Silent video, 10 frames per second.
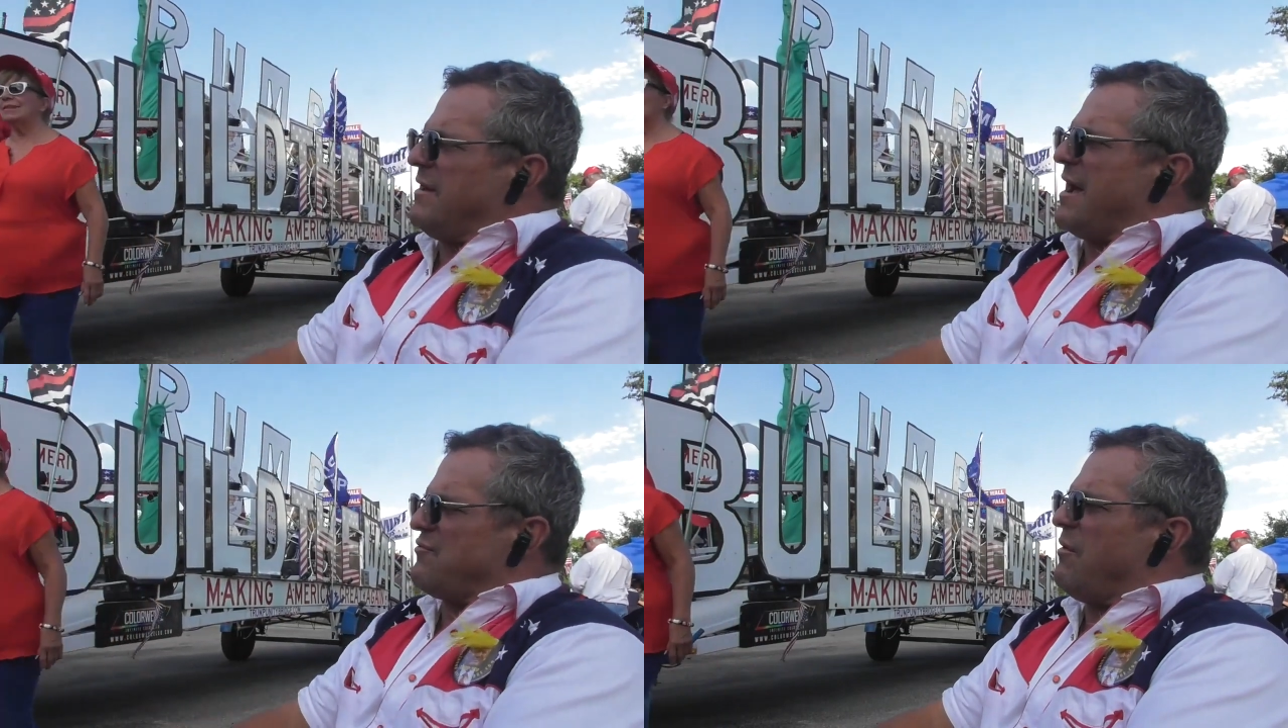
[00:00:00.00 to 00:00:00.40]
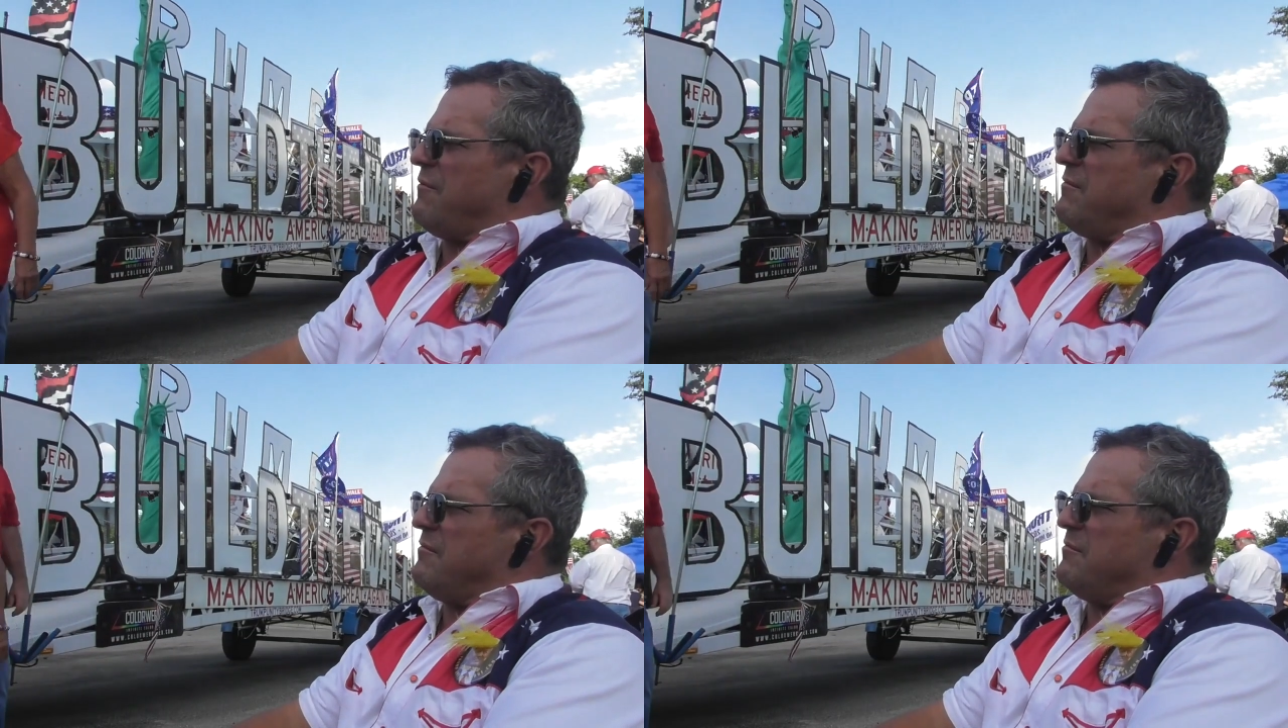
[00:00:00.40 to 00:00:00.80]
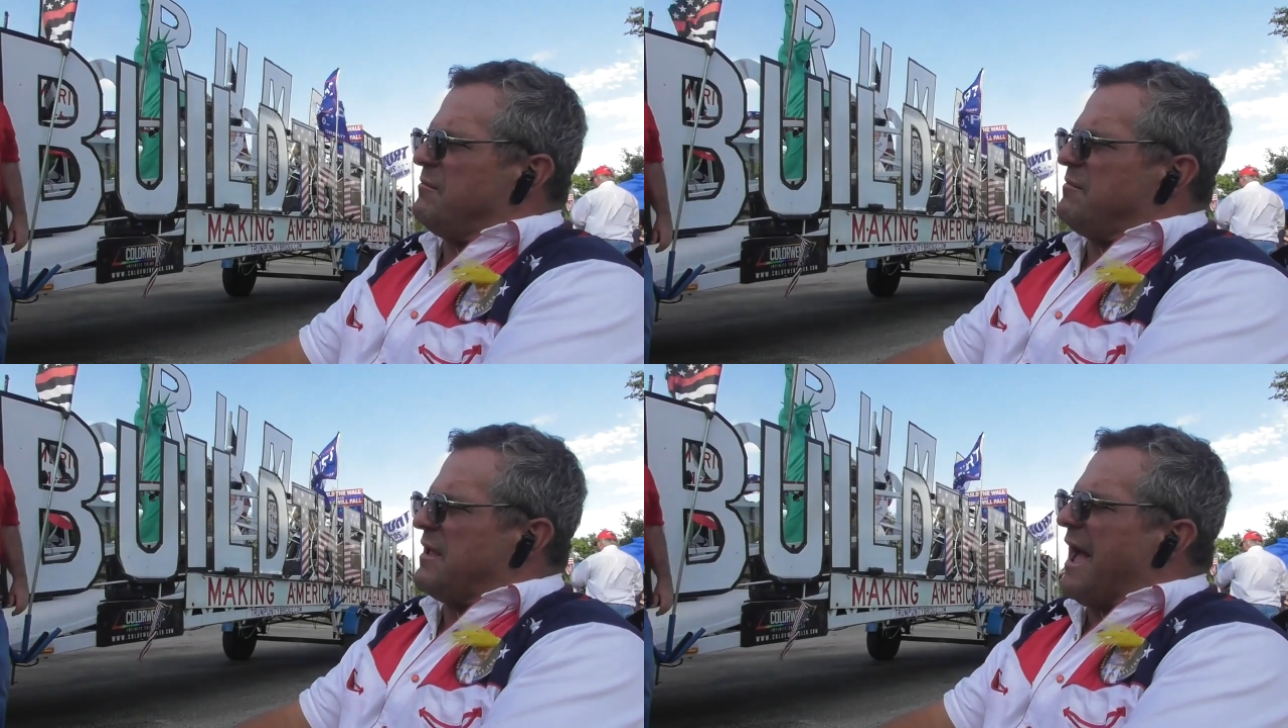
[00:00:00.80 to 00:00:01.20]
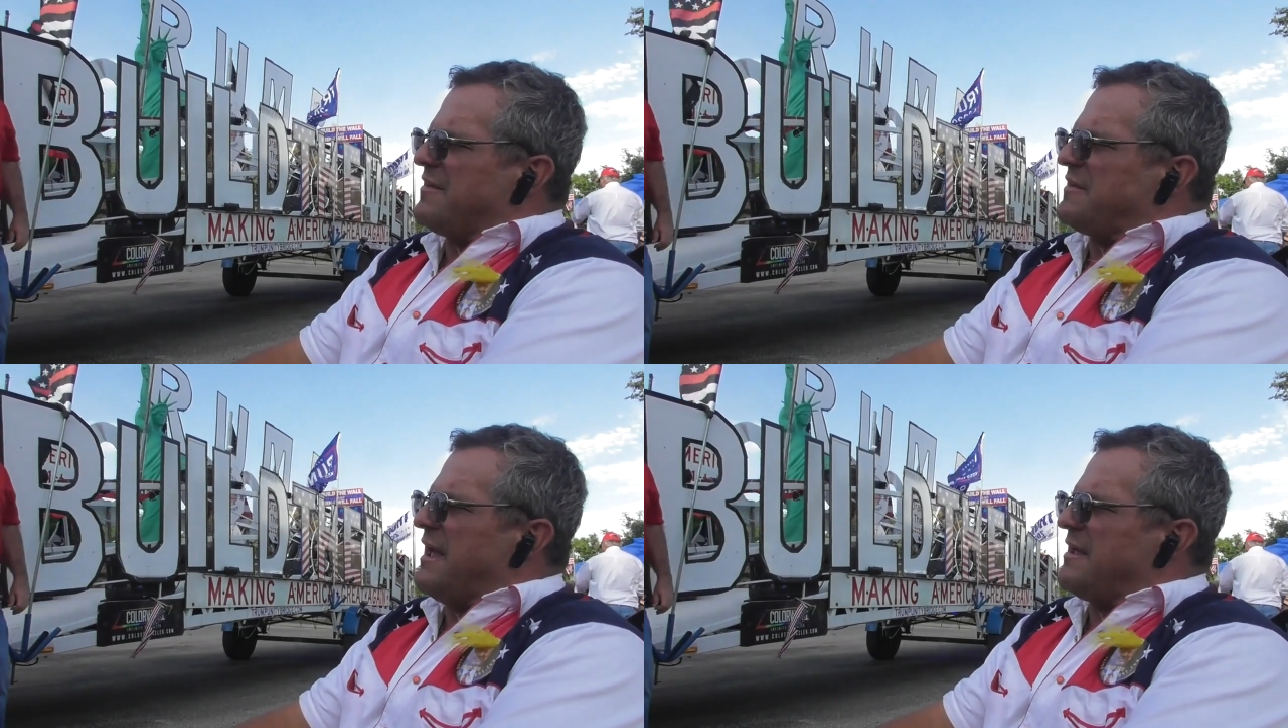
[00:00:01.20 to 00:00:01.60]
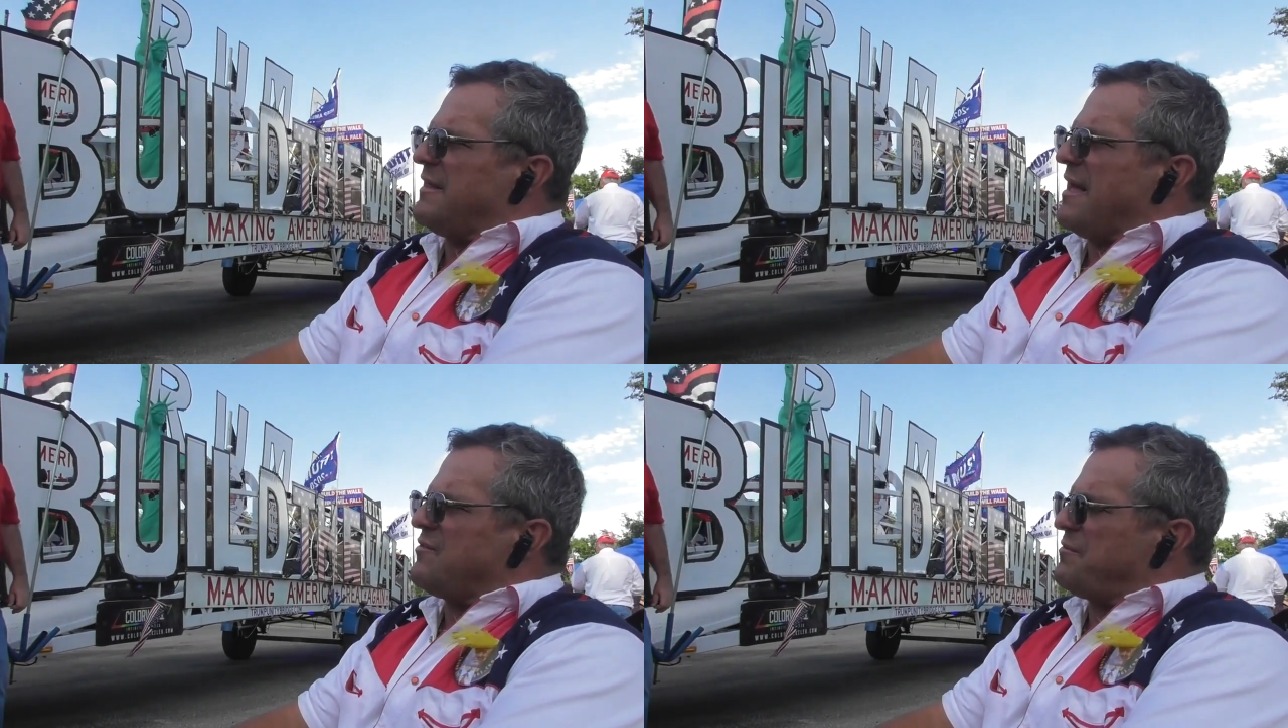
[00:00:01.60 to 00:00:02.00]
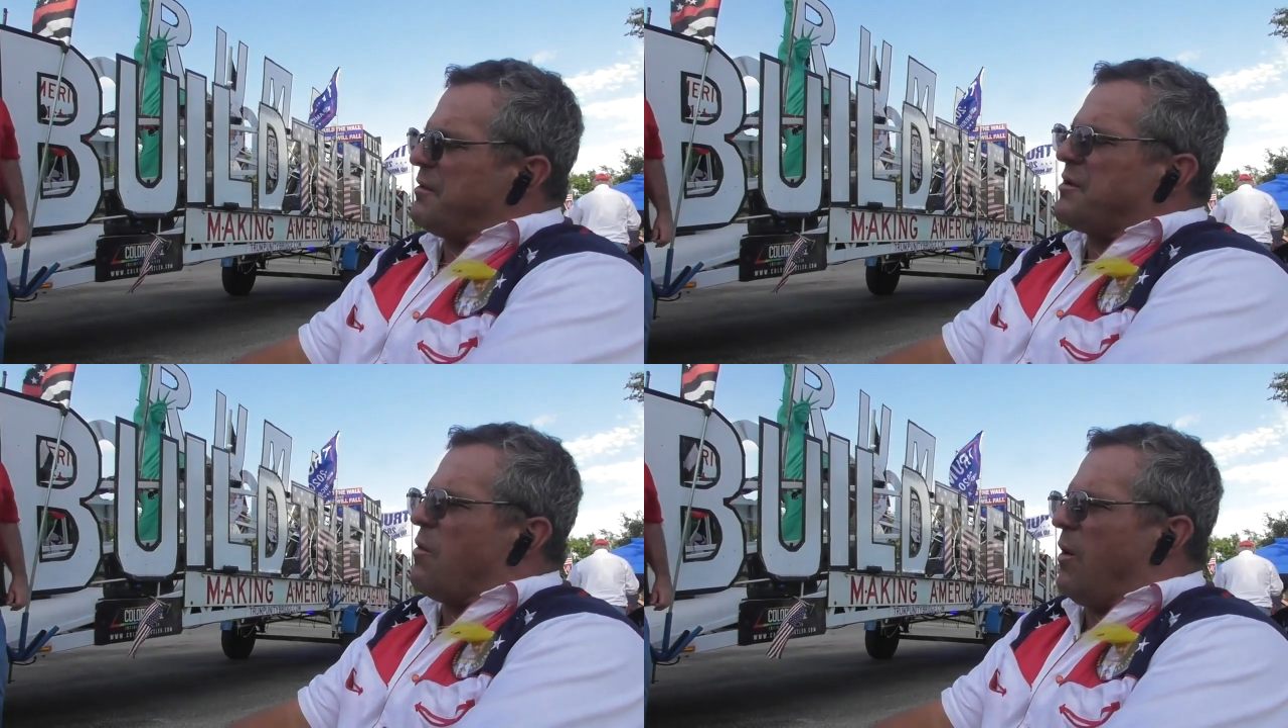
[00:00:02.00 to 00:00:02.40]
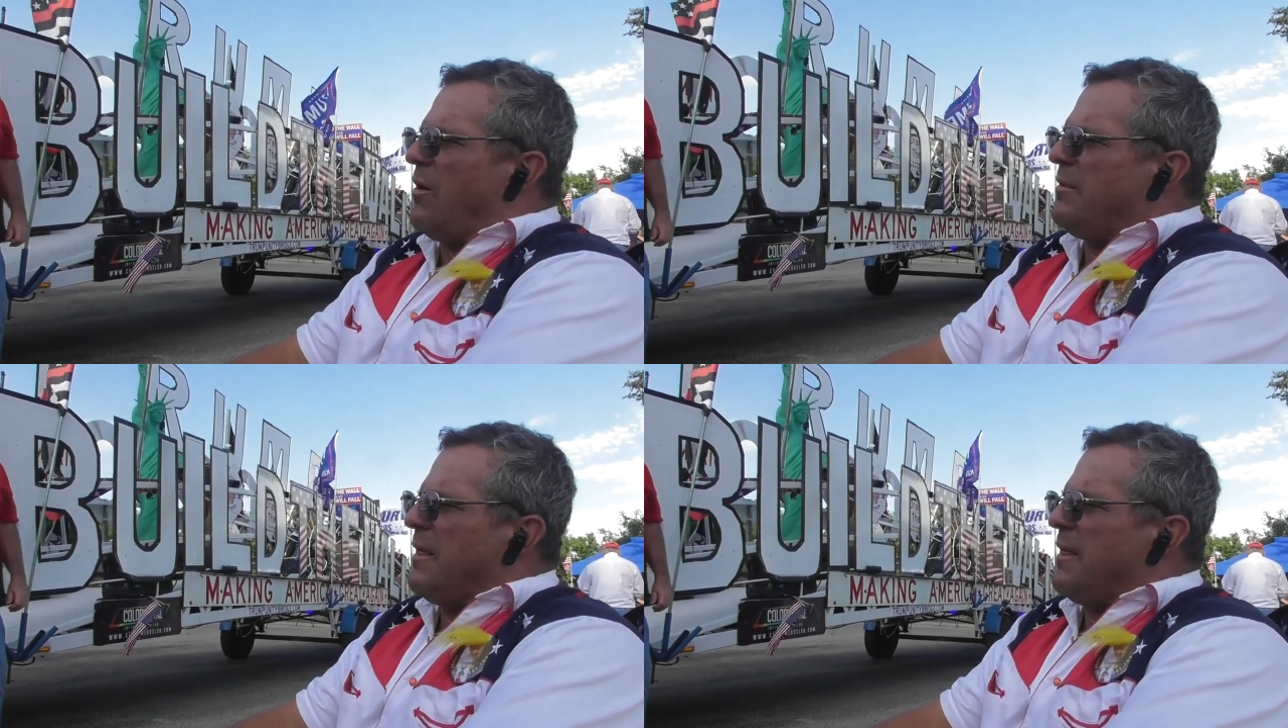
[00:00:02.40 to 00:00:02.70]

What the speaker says: actual gas tank. It's pretty cool.